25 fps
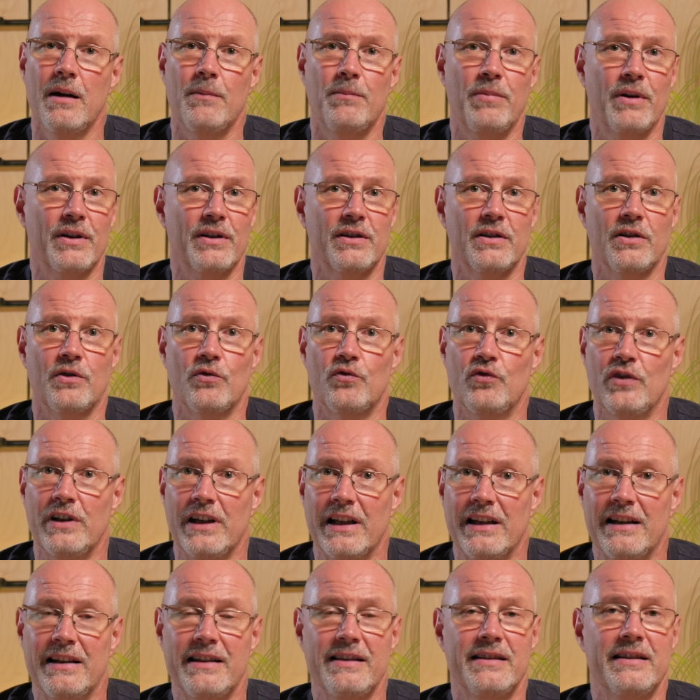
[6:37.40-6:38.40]
but
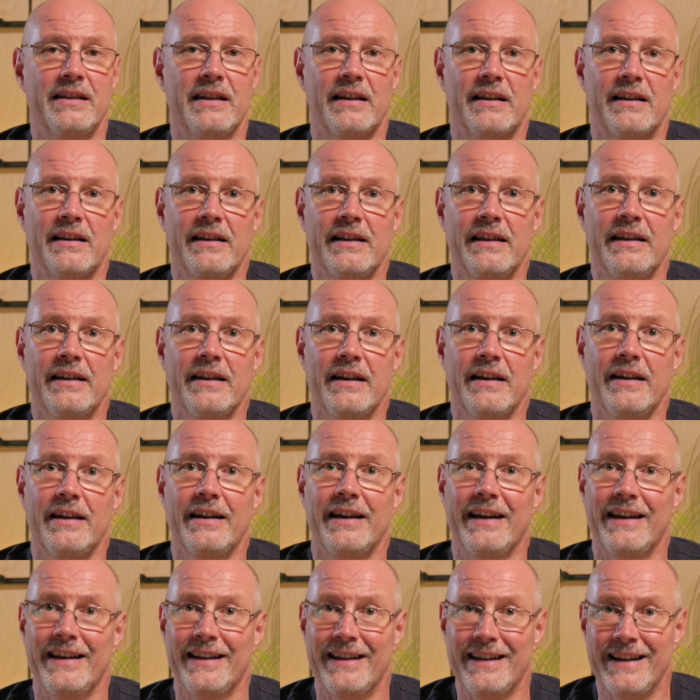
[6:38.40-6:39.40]
realistically
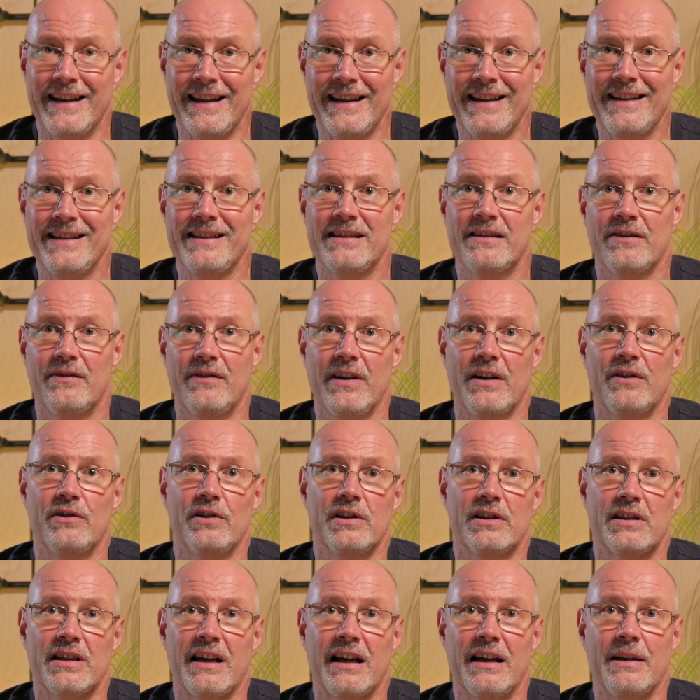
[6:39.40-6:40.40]
it is a
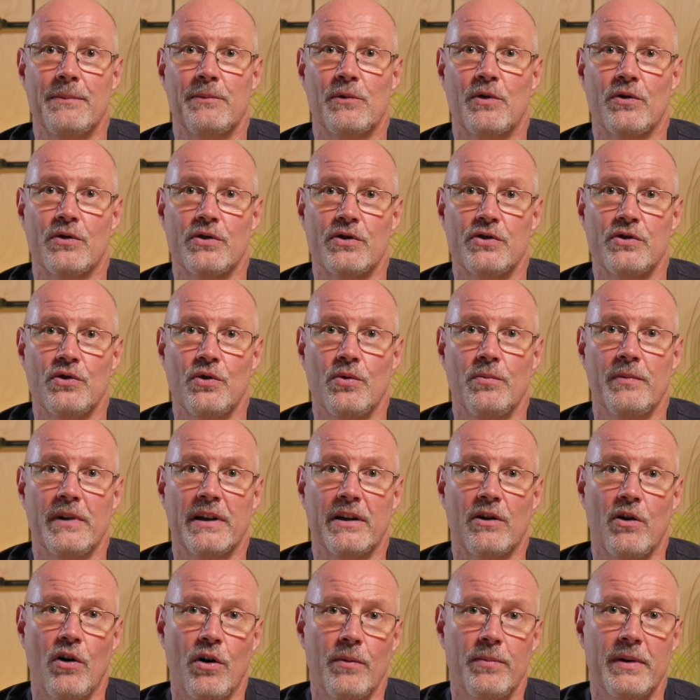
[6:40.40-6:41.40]
very
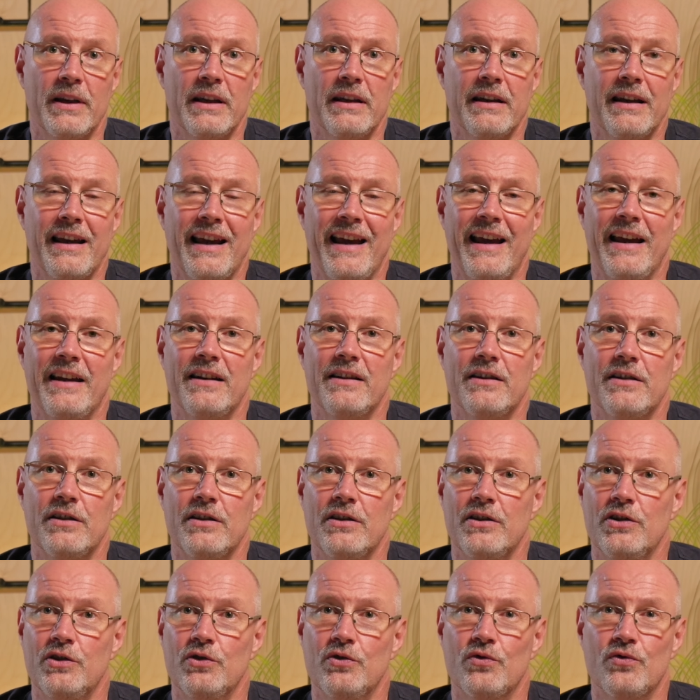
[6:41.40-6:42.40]
time-consuming hobby and
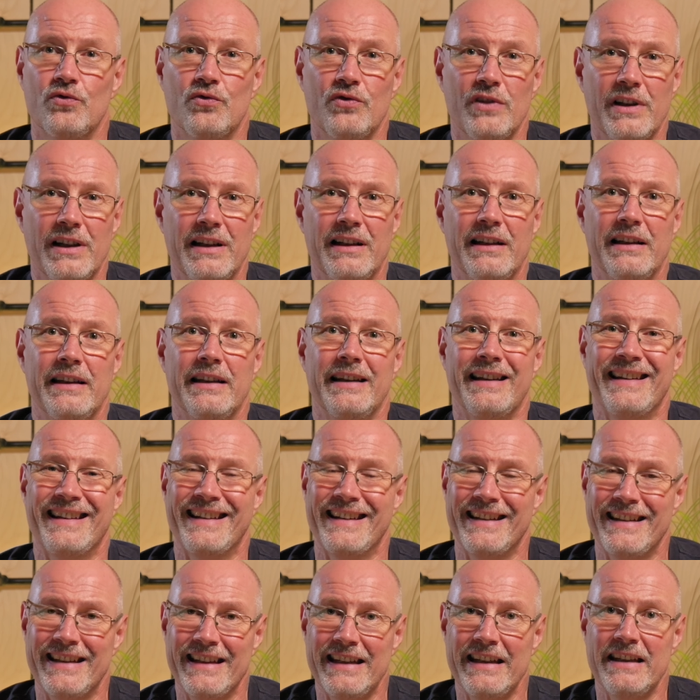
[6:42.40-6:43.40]
you really
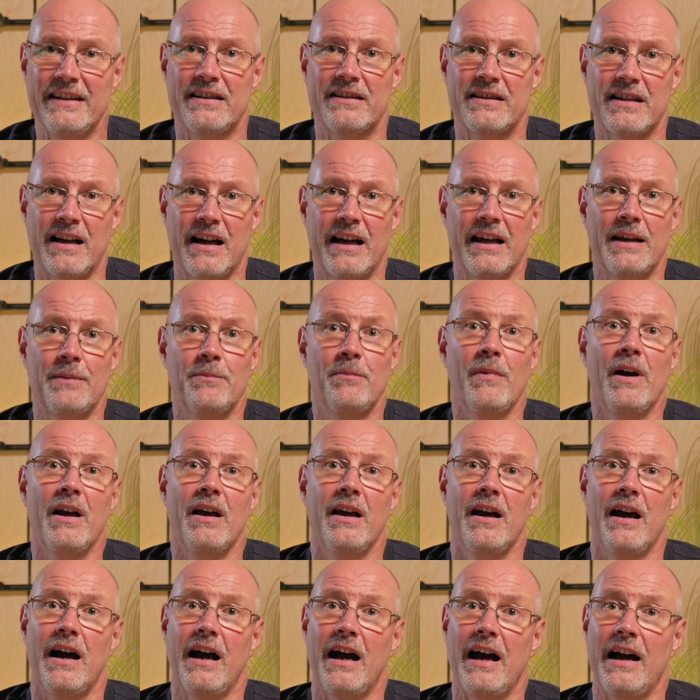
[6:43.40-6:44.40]
need time.
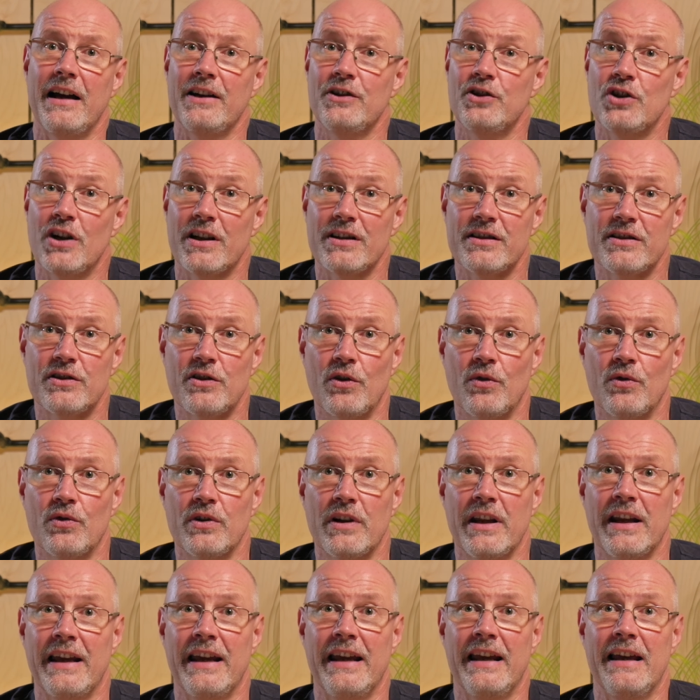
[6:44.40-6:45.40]
I just
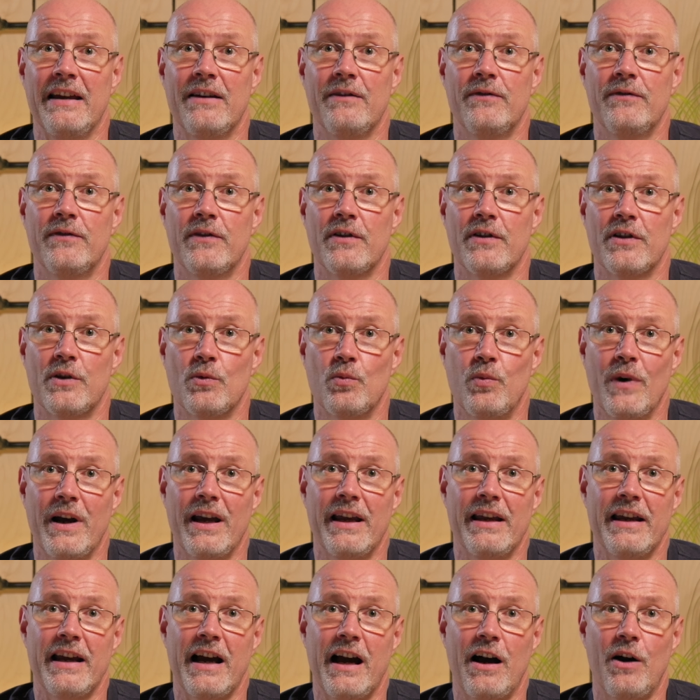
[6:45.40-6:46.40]
don't have the
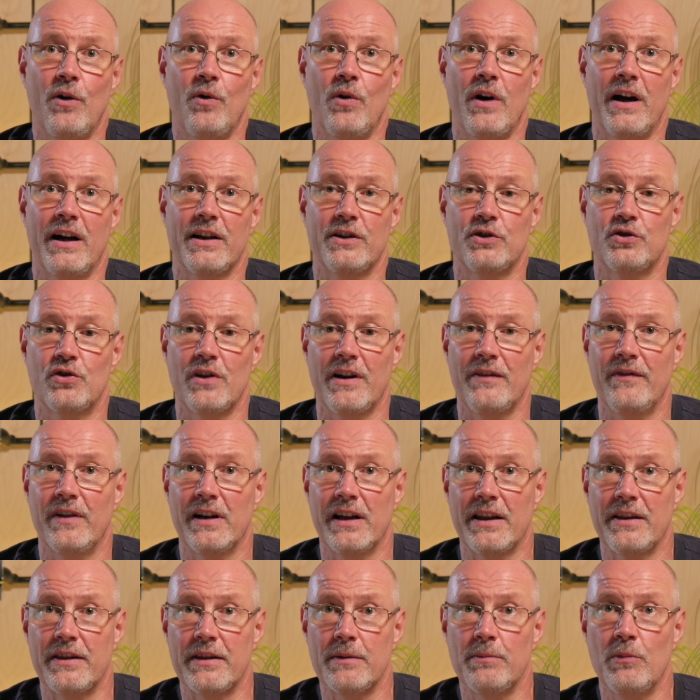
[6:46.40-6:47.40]
way how I travel
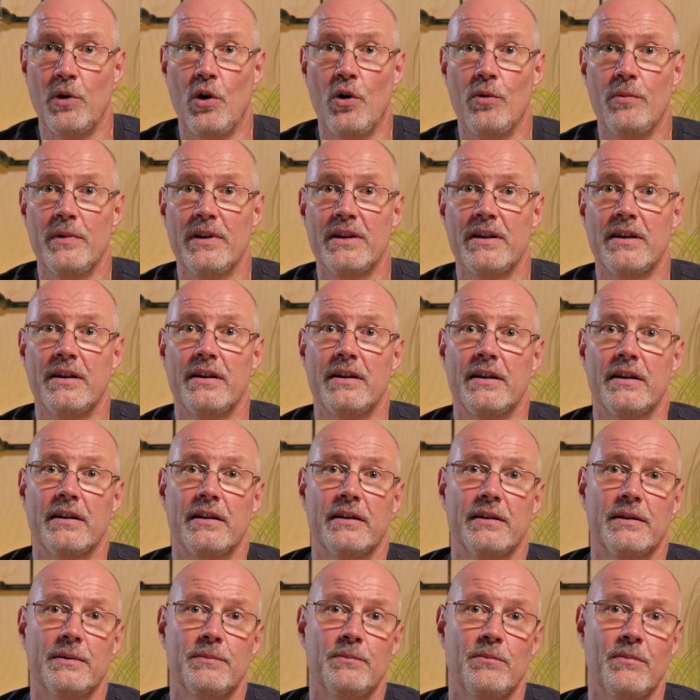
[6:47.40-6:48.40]
at the moment
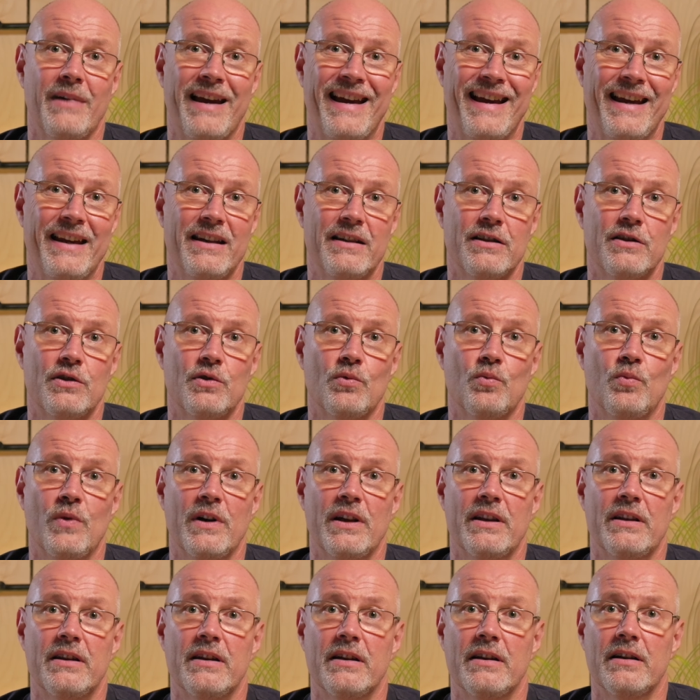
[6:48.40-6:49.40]
um, and
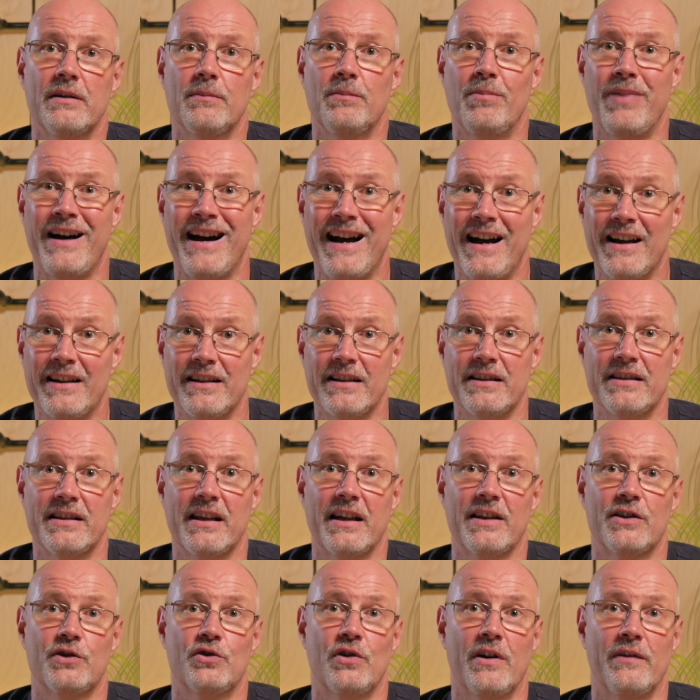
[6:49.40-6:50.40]
with the parties
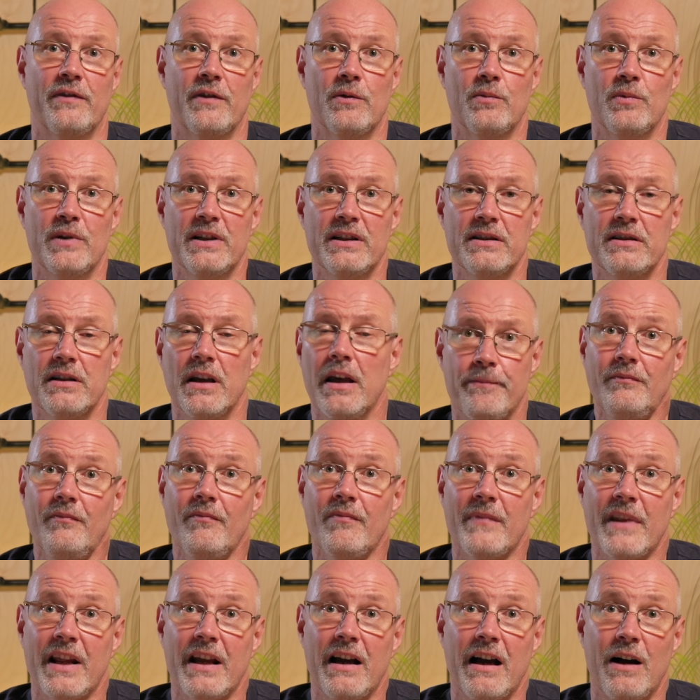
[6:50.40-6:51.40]
I travel with.
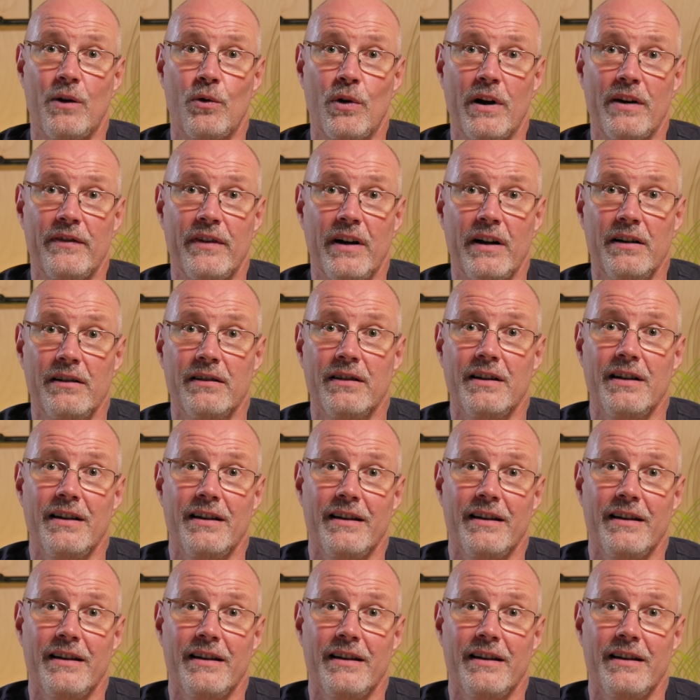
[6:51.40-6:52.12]
However,